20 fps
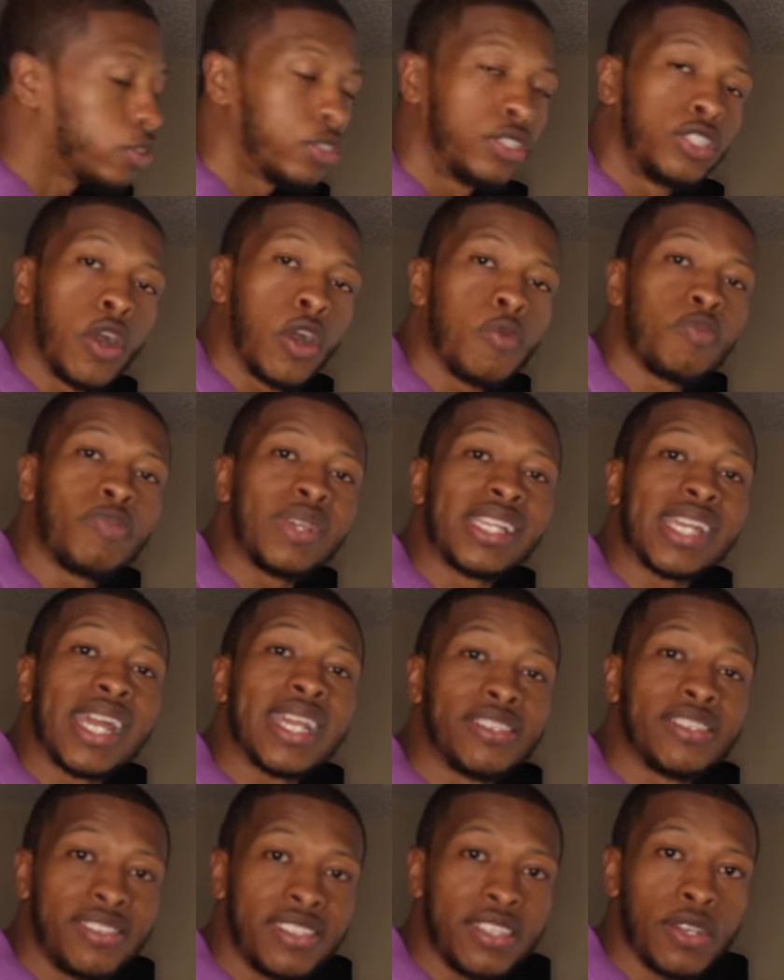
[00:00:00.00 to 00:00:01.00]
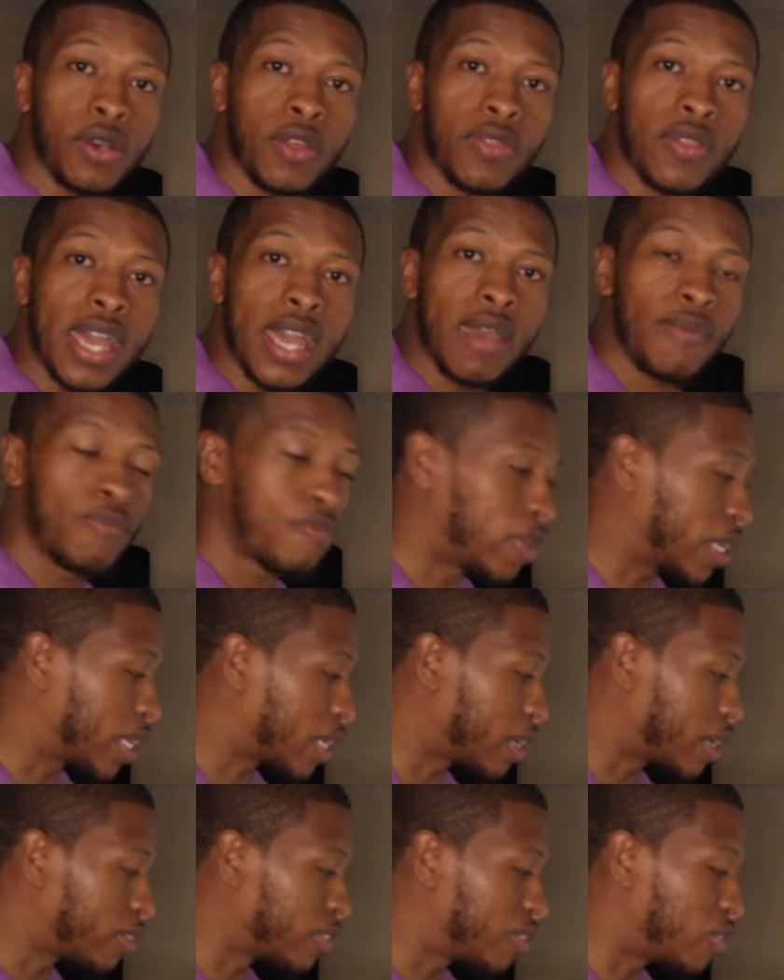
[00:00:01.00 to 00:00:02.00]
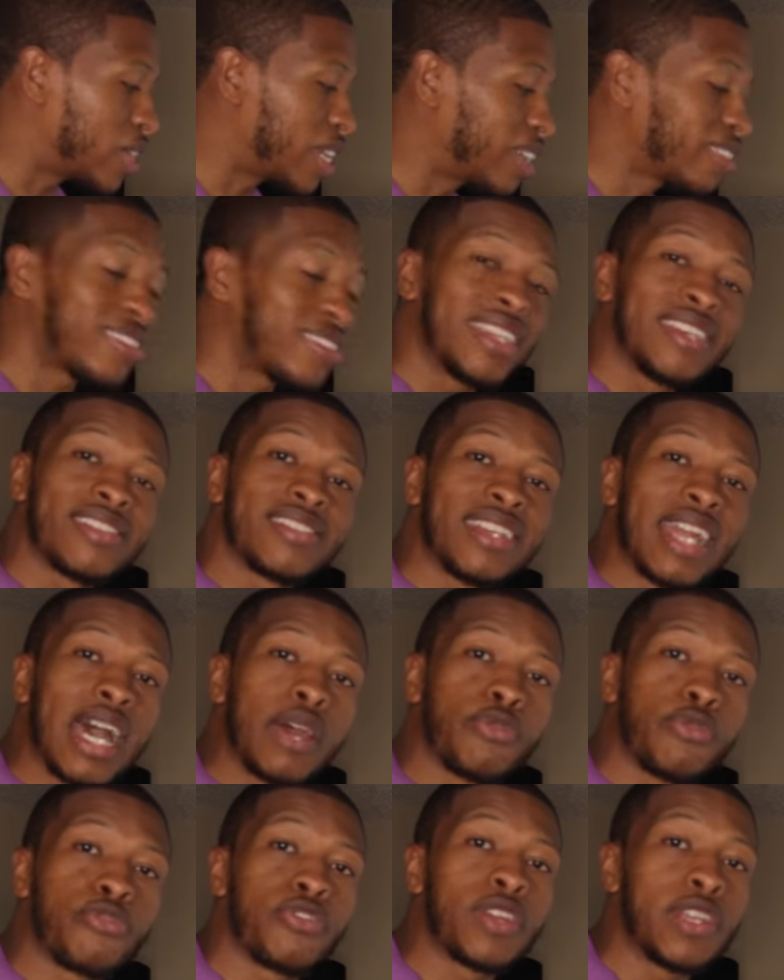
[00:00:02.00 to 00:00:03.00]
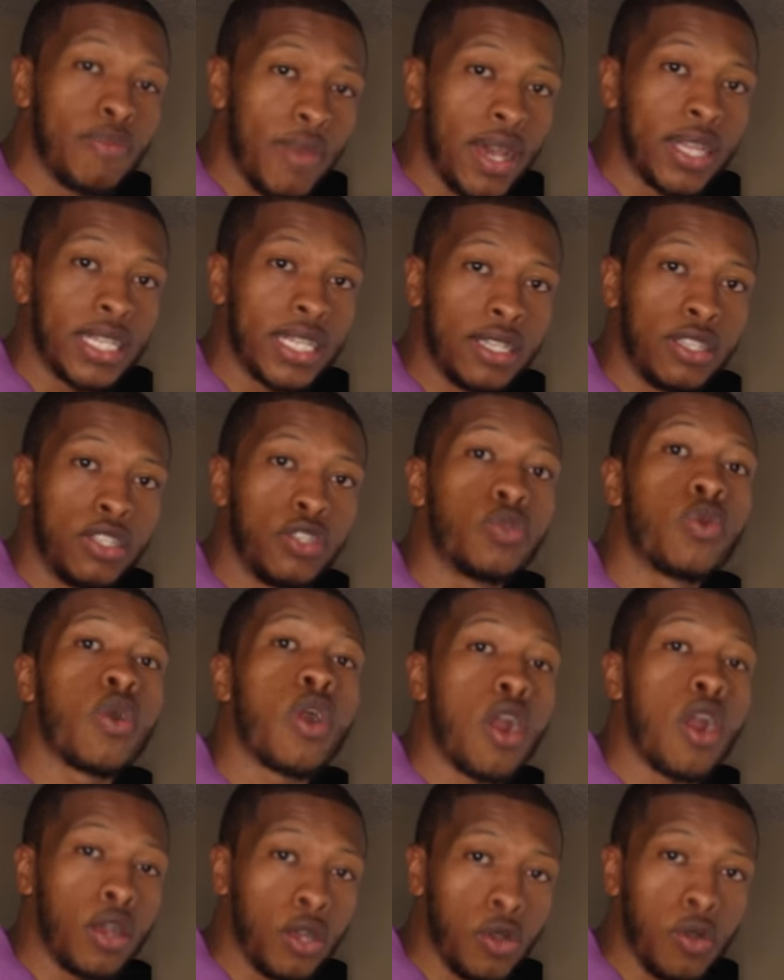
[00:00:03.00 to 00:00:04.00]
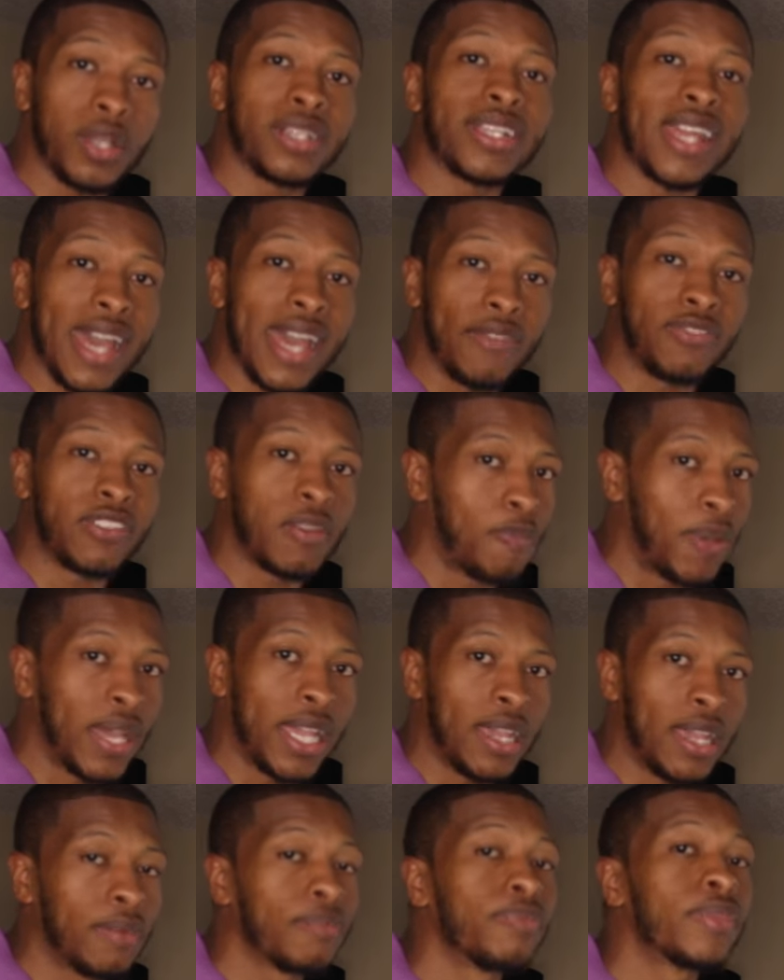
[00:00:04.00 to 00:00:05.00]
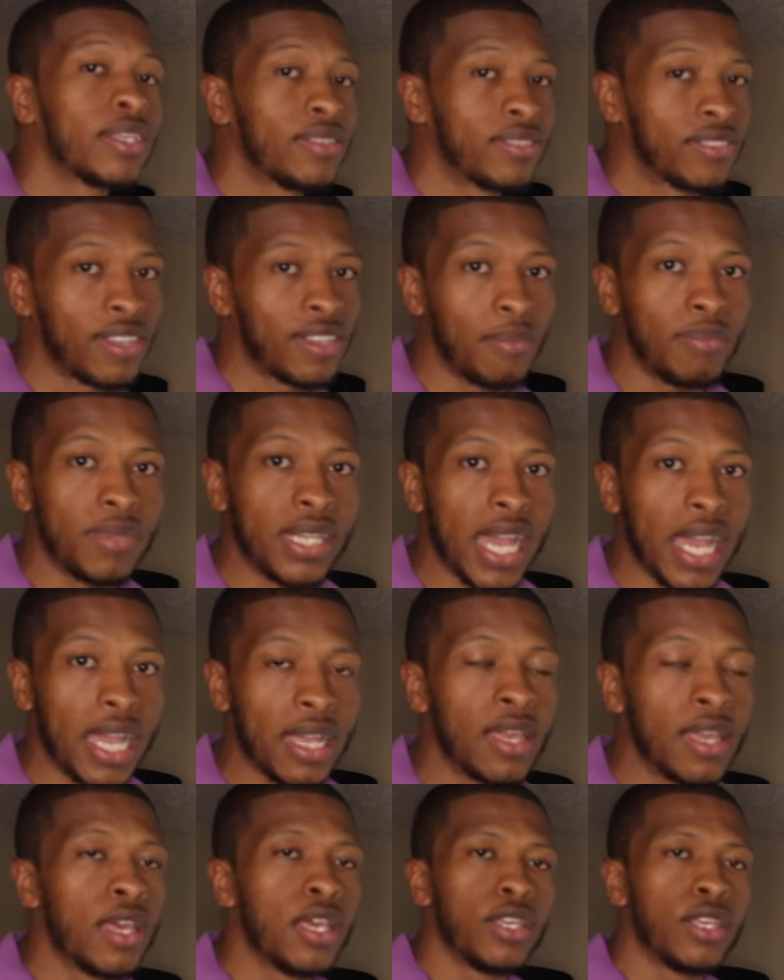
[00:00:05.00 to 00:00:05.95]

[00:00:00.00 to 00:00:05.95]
Don't be lazy on that. Because this is not free money. You are going to have to pay it someday.